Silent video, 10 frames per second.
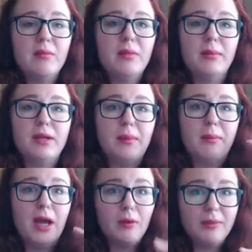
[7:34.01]
maybe
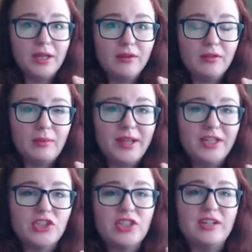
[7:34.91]
about me
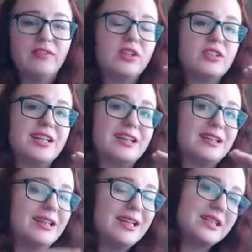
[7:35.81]
information, if there's any
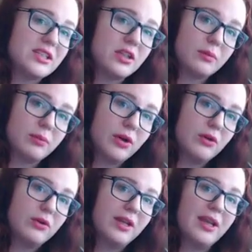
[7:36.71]
links that are
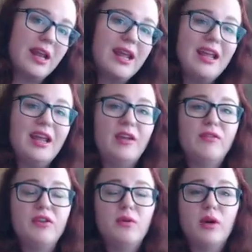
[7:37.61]
broken,
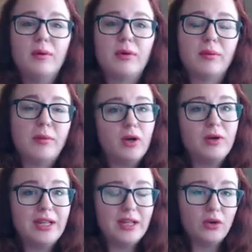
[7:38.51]
if you are
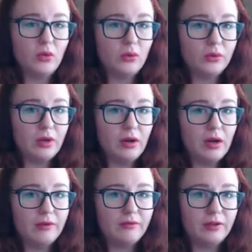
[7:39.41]
promoting an old
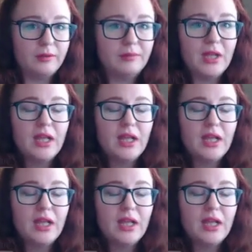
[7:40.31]
offer.